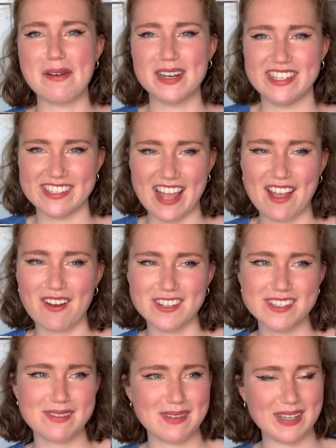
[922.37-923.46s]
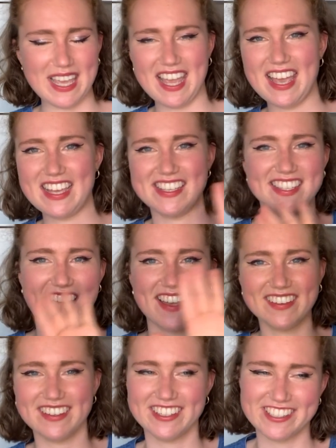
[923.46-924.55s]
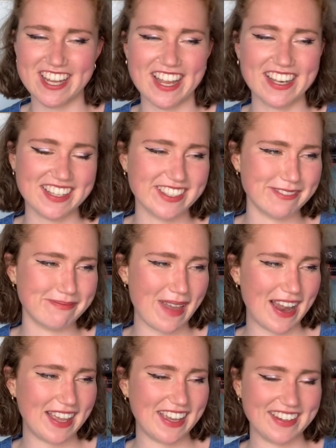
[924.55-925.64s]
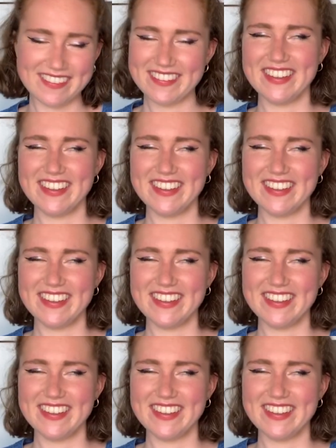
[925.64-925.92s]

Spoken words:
and he's like can't stop looking at his like shirtless belly and,